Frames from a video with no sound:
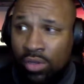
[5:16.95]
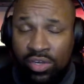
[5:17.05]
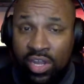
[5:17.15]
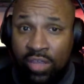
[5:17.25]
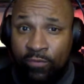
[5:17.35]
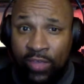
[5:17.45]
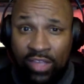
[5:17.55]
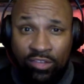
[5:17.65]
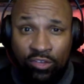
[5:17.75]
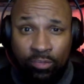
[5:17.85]
Knicks
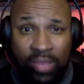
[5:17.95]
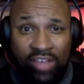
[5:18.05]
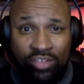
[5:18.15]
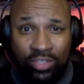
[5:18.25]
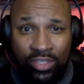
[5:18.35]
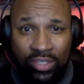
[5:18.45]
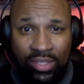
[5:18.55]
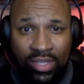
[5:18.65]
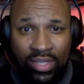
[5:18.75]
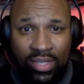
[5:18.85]
fans especially.
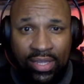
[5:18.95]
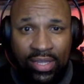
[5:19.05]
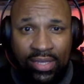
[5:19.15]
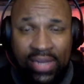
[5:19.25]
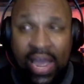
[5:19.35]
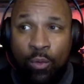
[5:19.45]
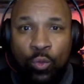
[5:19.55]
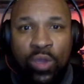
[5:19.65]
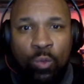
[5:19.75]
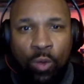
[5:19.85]
Now
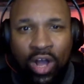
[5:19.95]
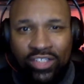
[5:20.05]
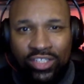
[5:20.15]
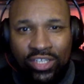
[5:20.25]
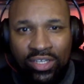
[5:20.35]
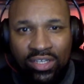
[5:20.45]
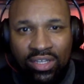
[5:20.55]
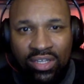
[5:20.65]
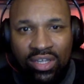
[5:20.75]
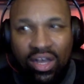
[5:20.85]
we're watching
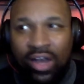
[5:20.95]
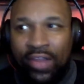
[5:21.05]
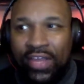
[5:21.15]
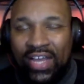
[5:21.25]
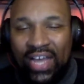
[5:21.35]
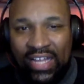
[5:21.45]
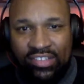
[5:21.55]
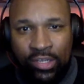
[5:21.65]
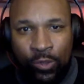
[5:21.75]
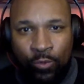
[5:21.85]
other
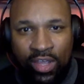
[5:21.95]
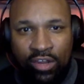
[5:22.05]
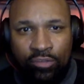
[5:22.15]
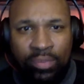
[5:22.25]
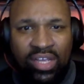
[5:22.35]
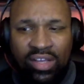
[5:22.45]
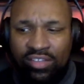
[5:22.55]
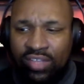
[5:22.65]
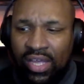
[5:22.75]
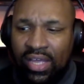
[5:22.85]
content creators because